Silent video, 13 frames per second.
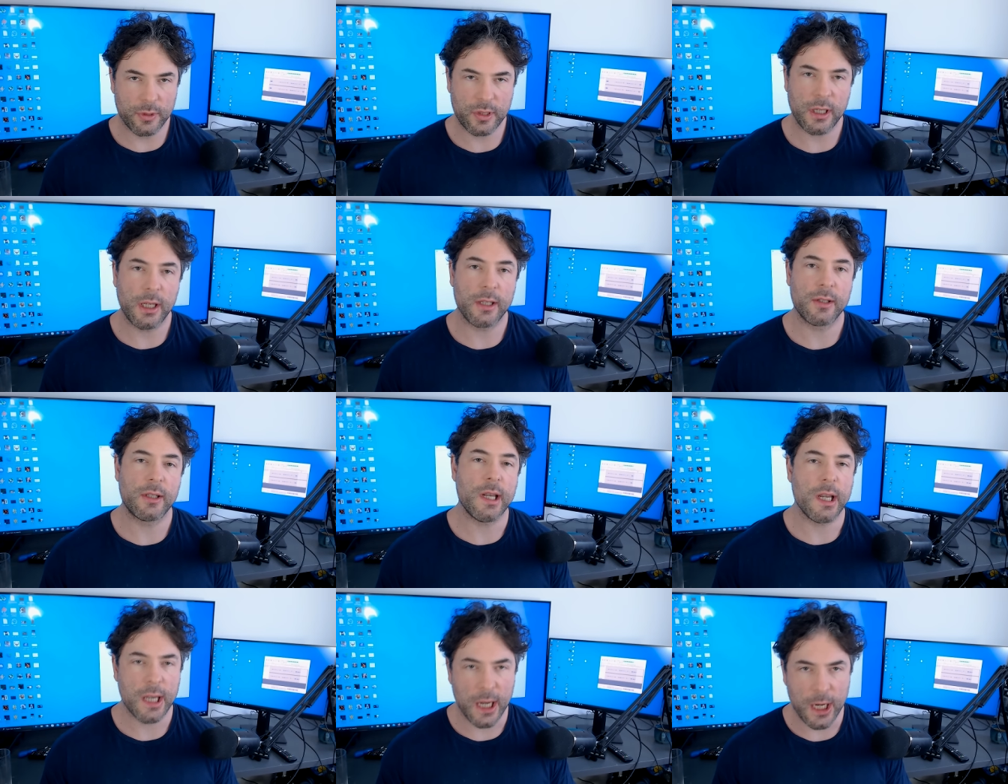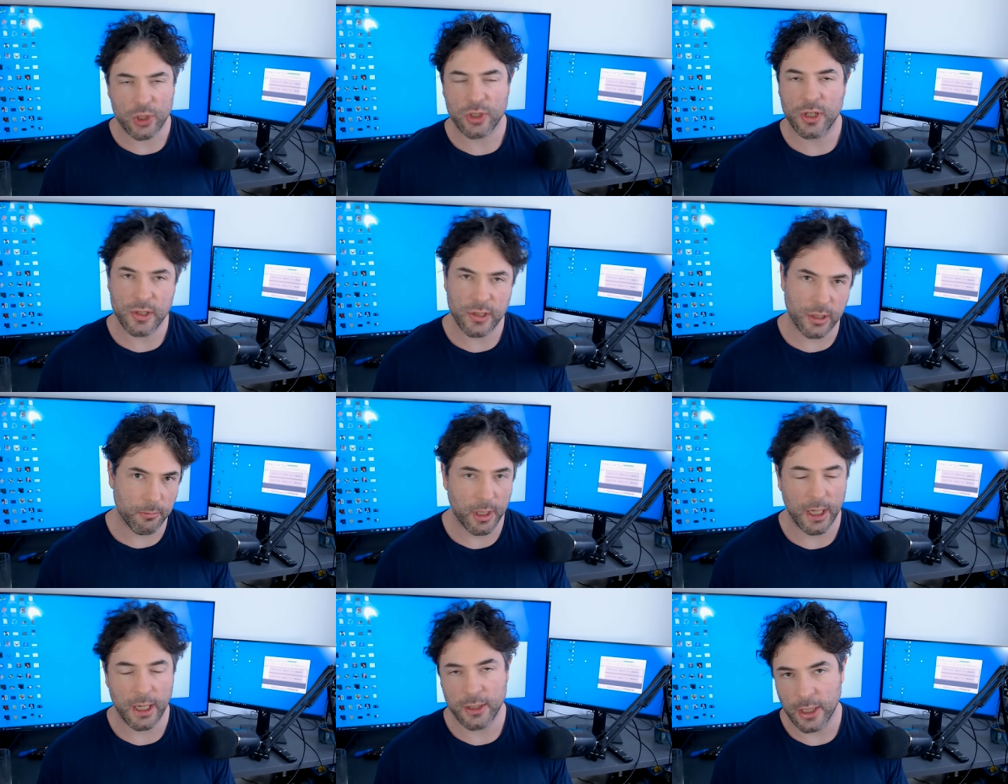is the cache system
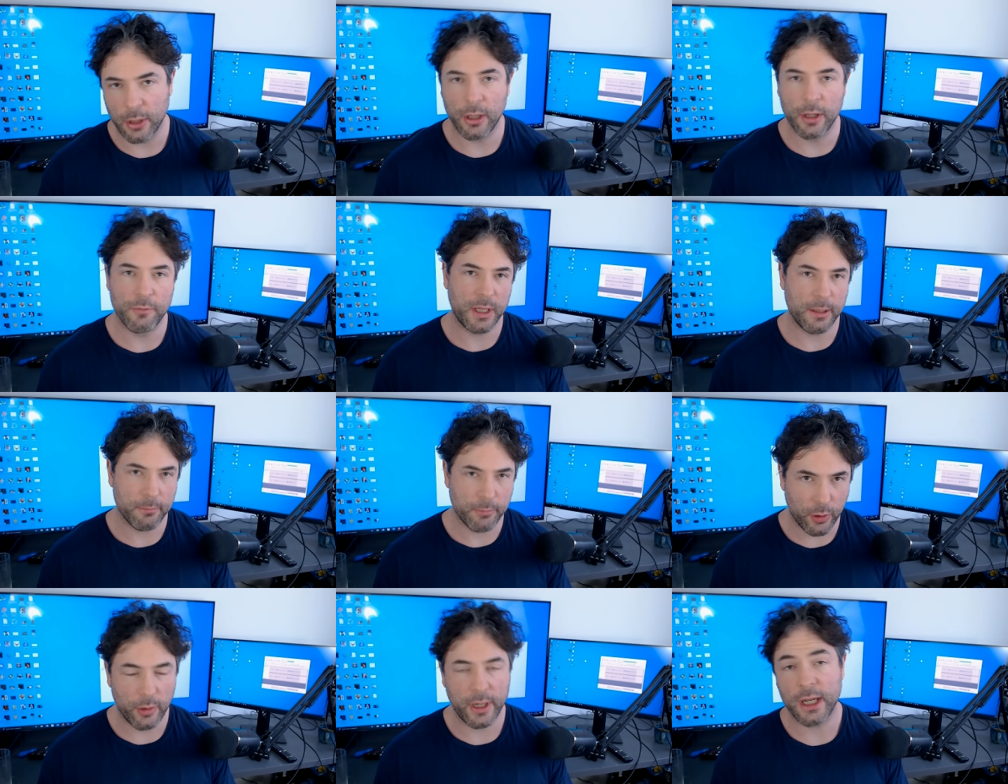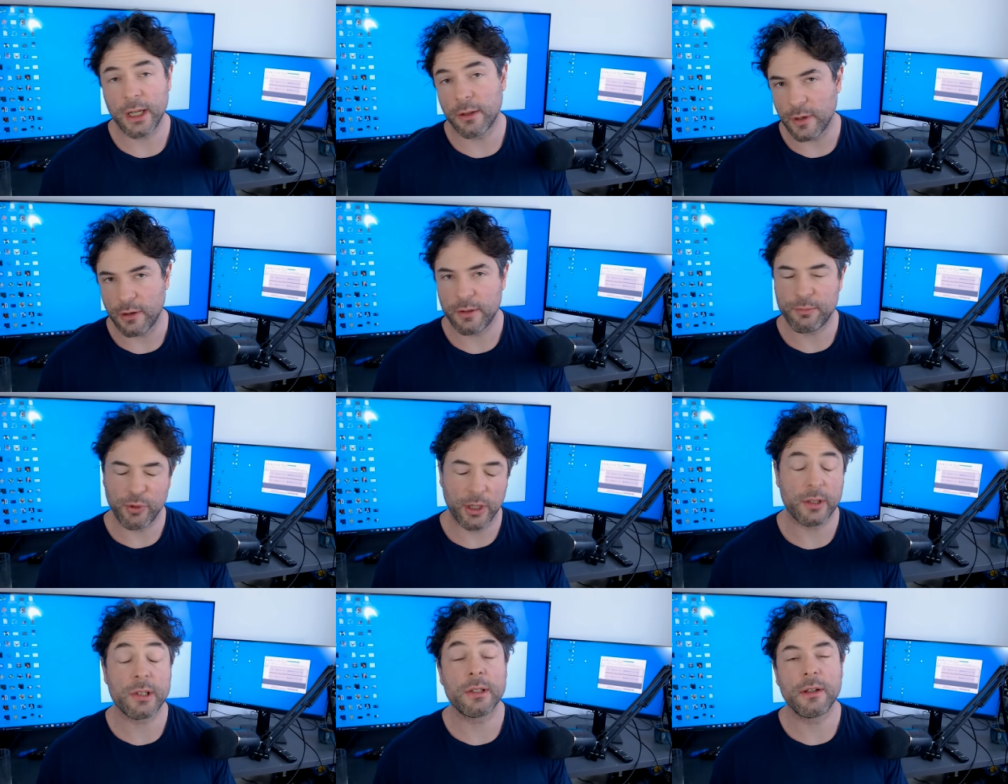that Intel have been employing in various
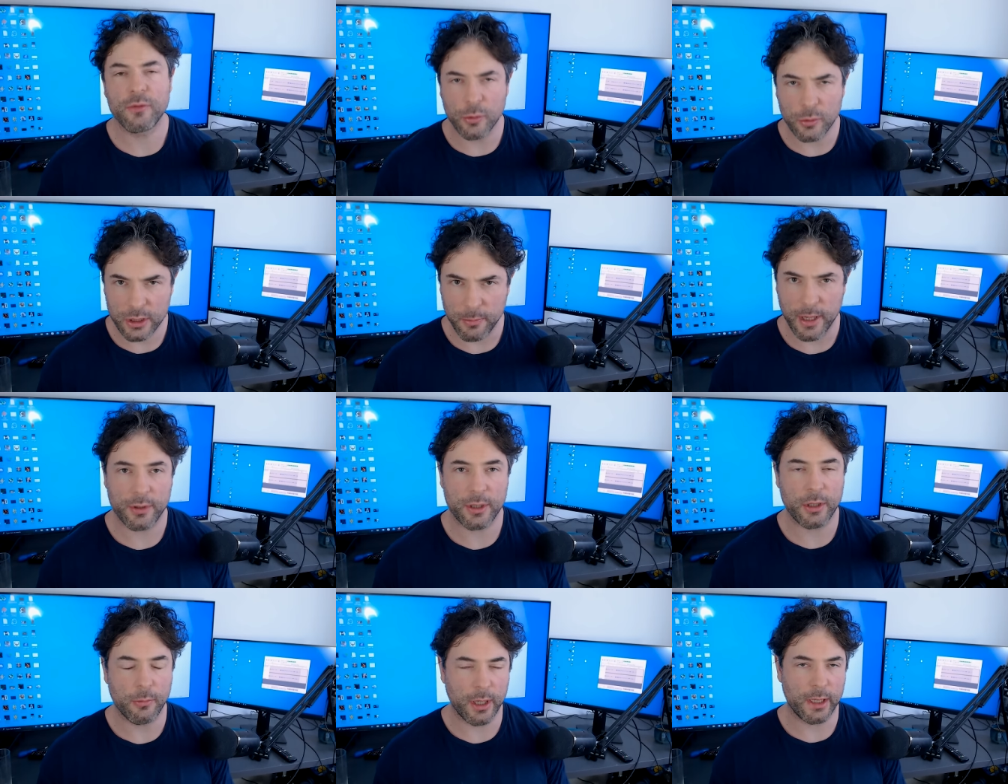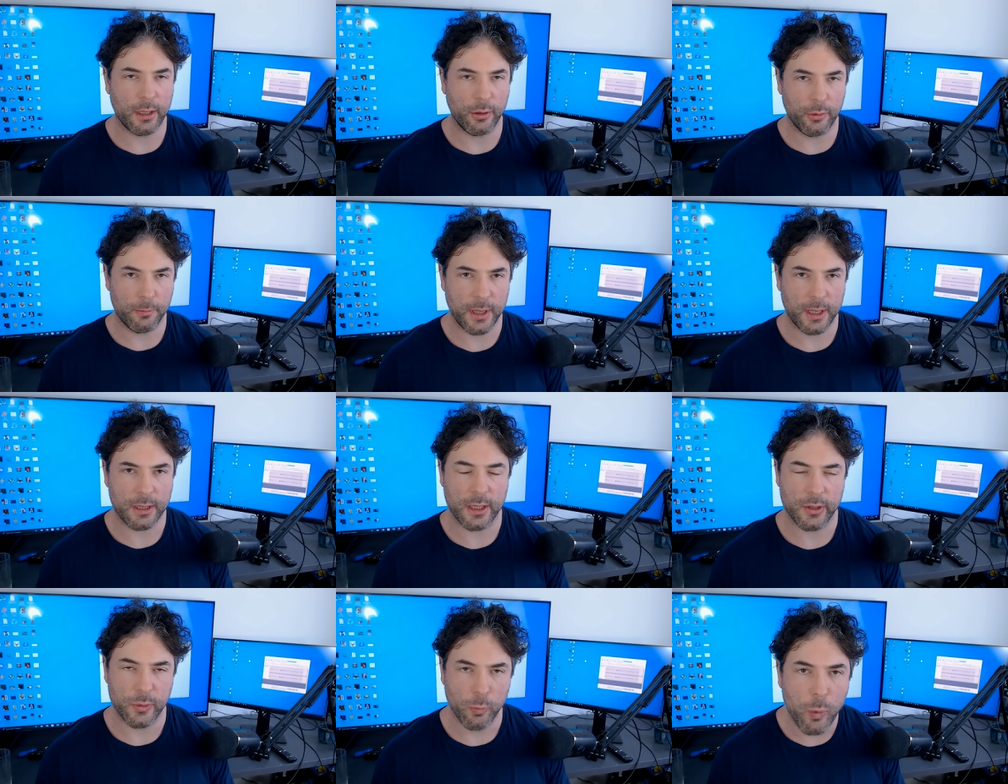products and they've talked about quite a little bit
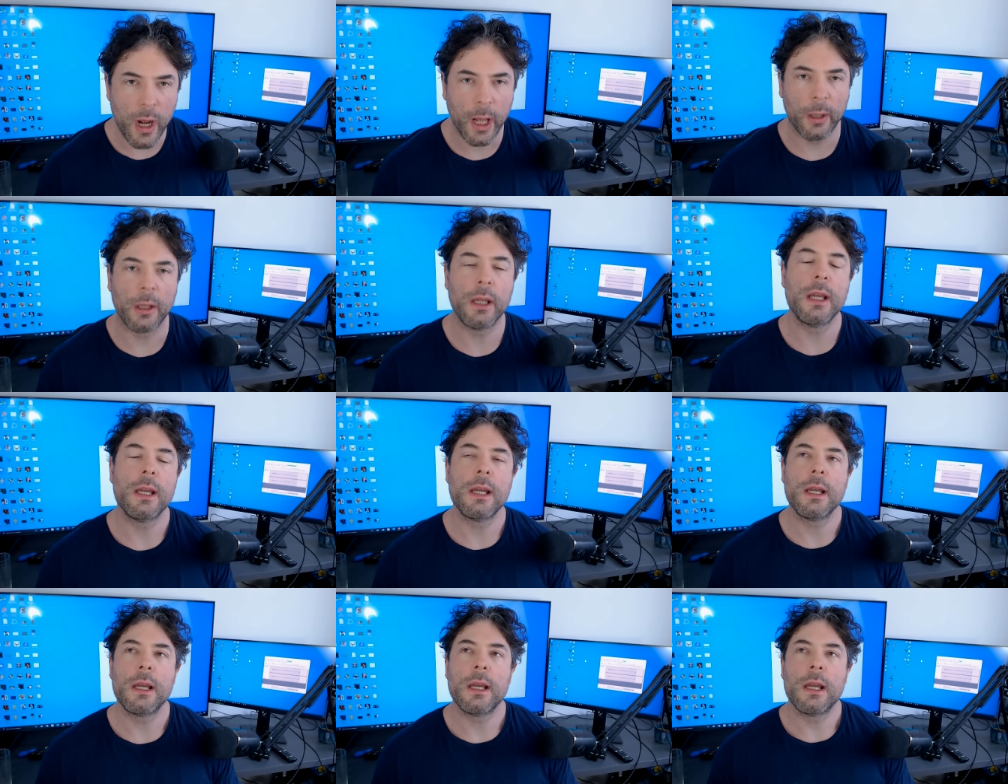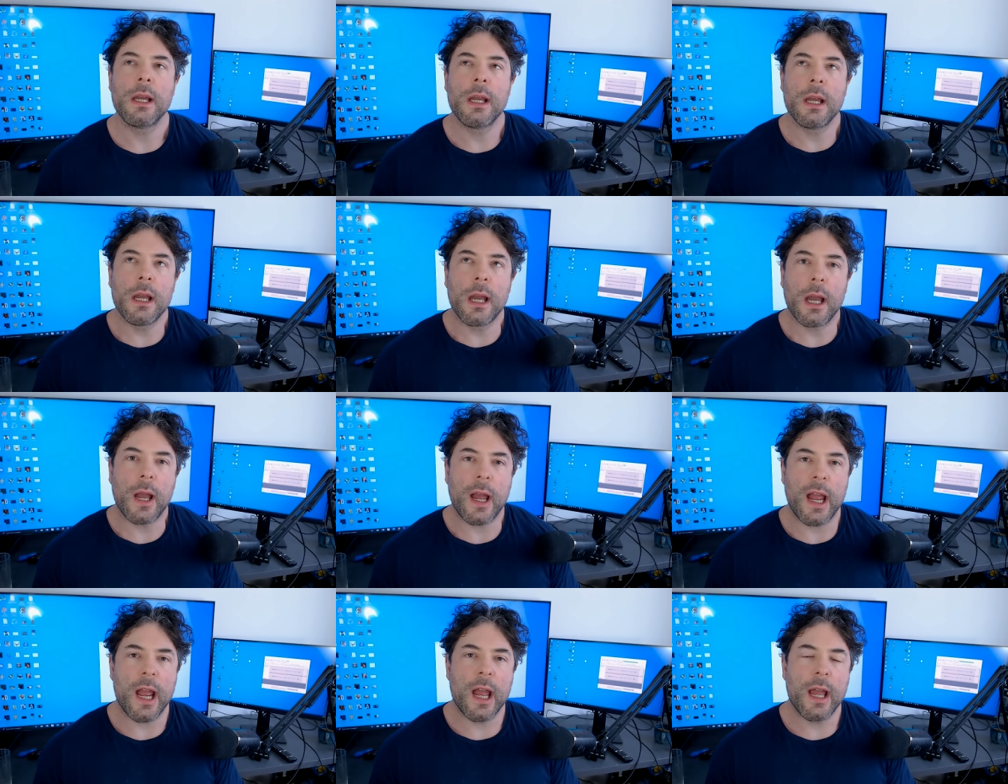as well.
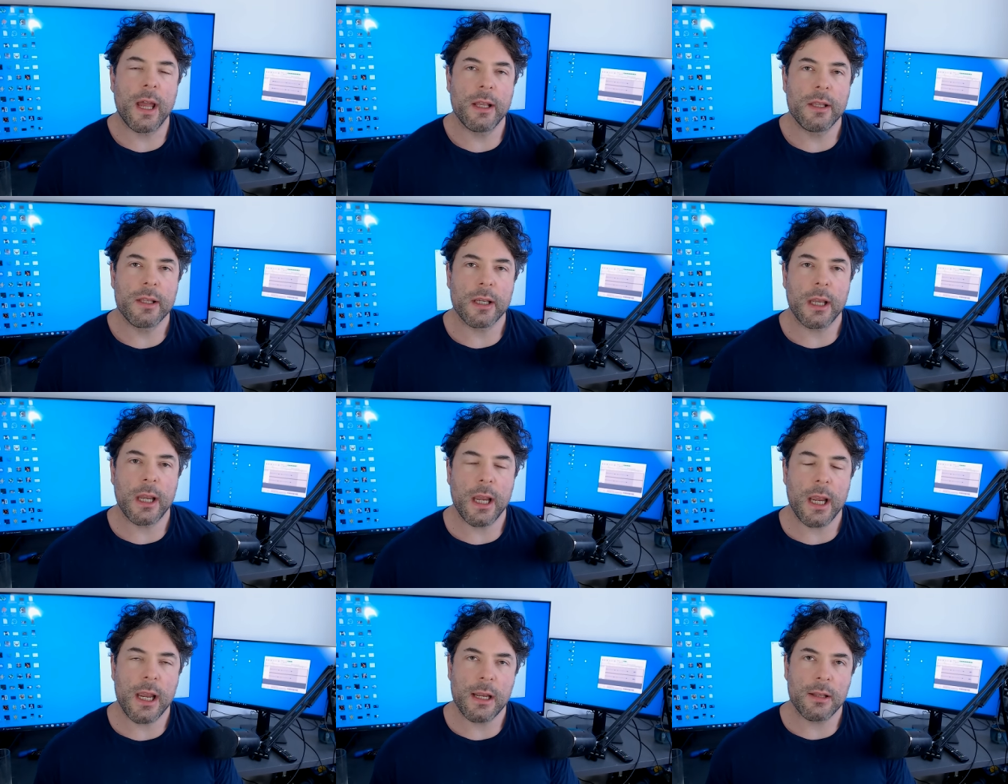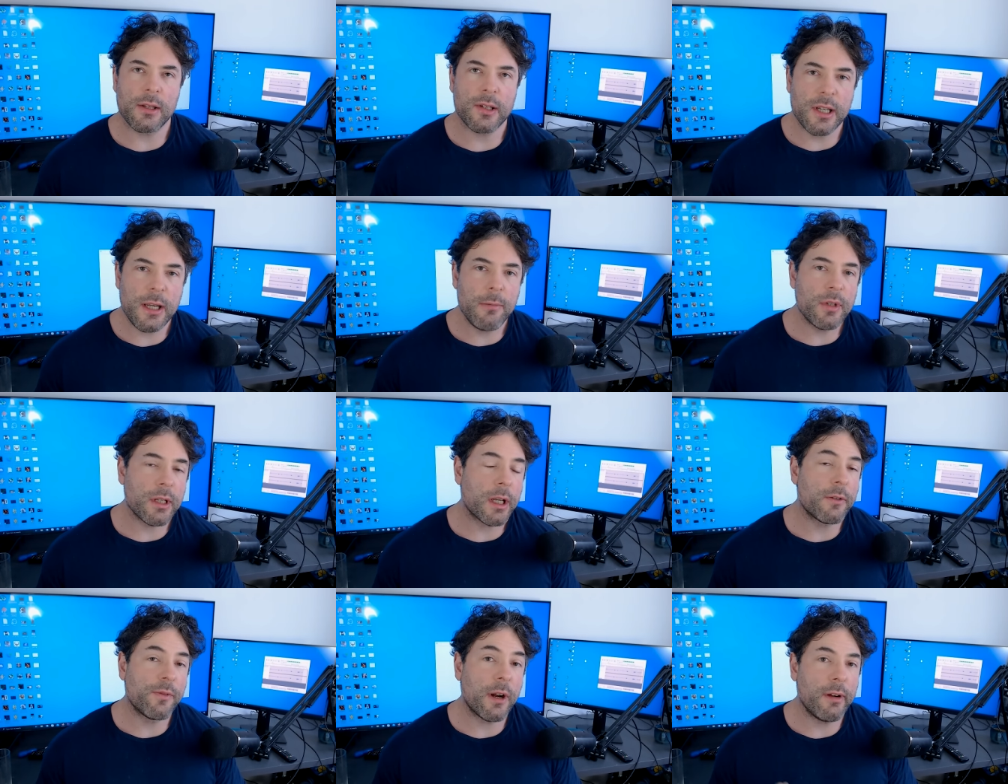And it seems a
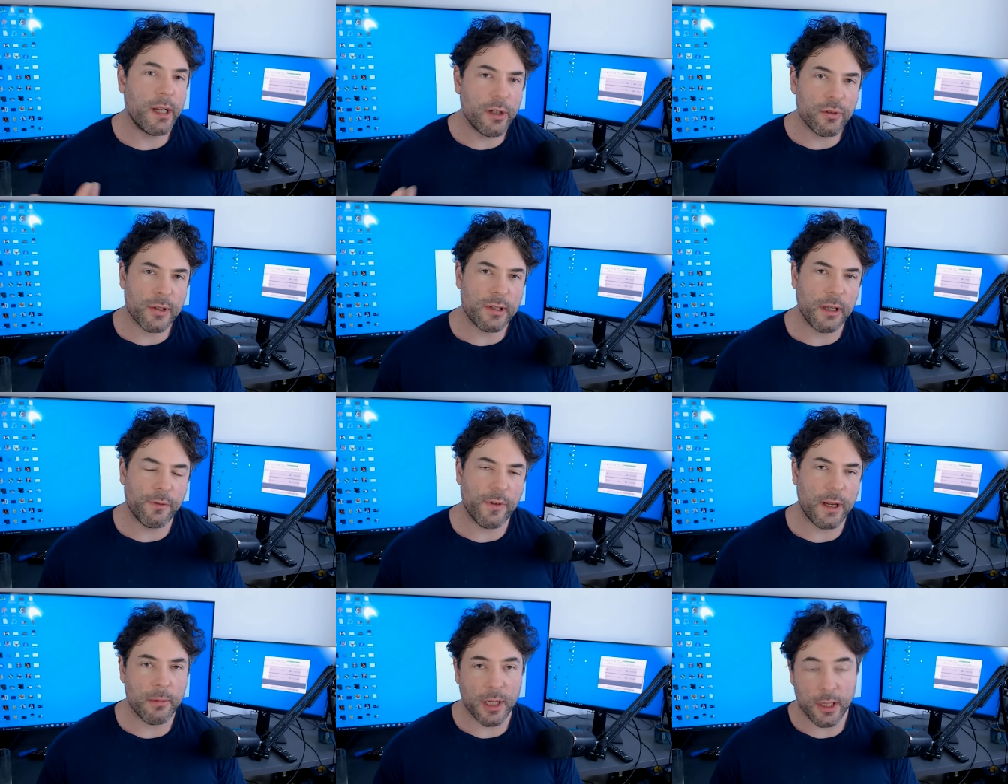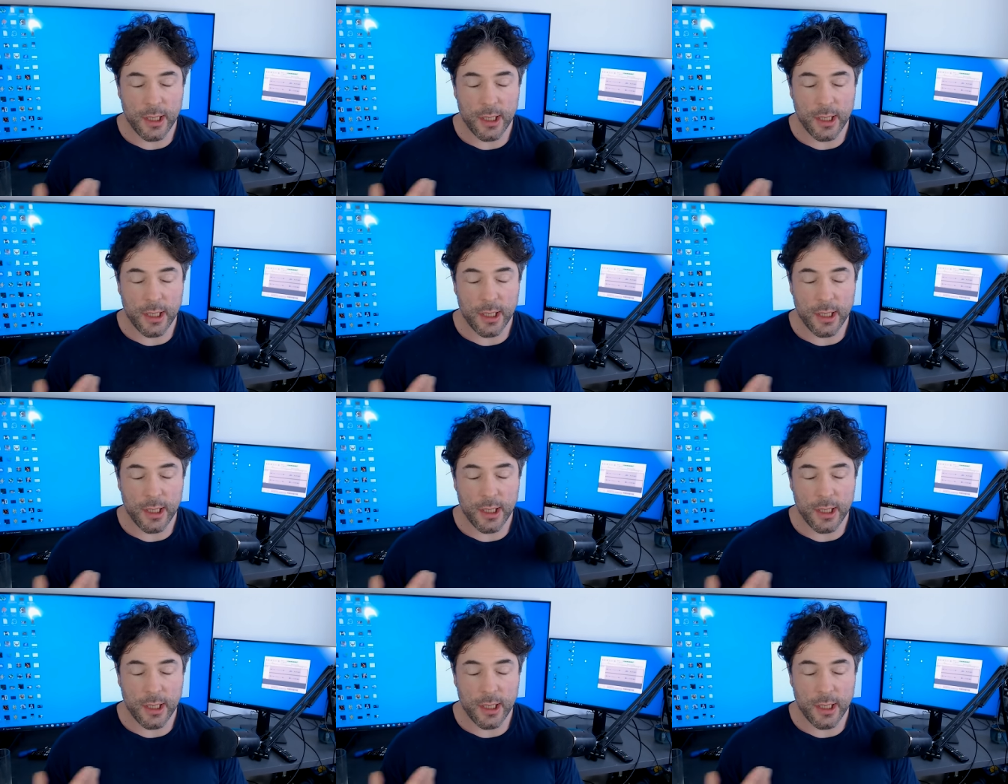very interesting thing because it